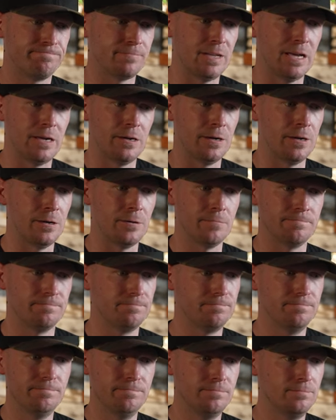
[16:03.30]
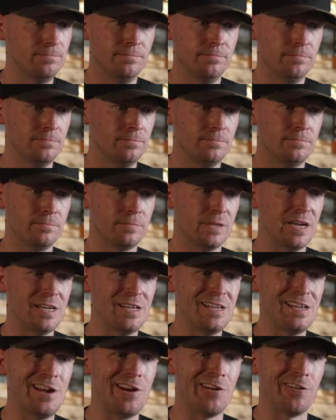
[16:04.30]
I don't know, a
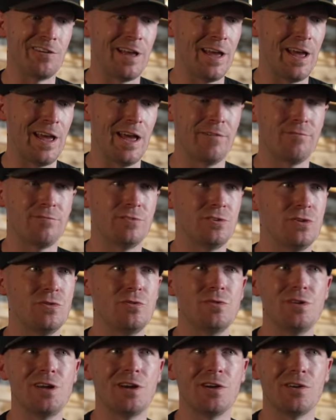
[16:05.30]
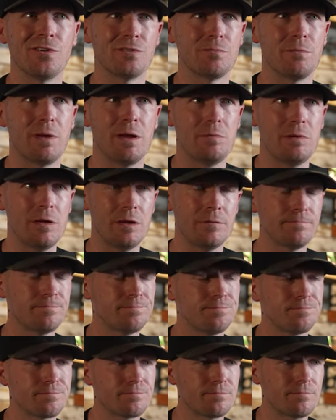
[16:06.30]
year and a half, 2 years maybe,
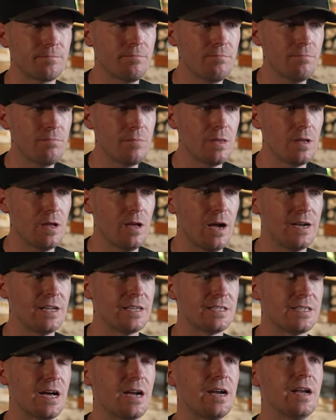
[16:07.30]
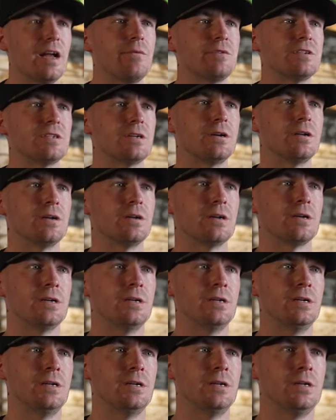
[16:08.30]
I decided I was gonna
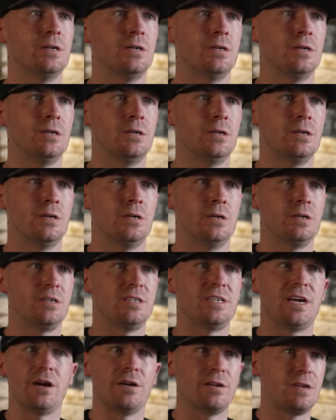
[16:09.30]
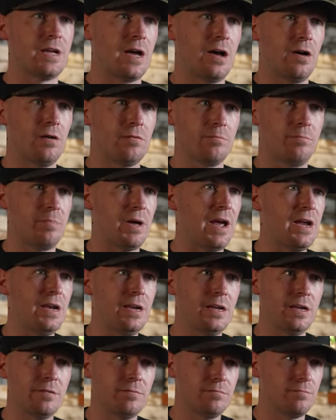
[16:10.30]
tear it down,
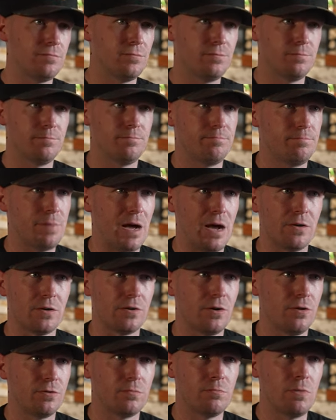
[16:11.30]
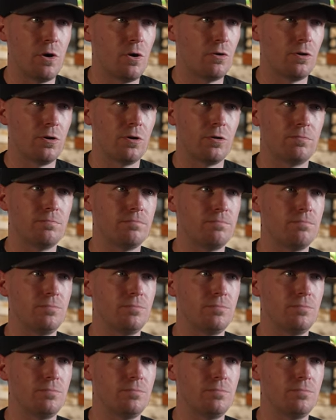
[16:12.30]
paint it, powder coat the motor,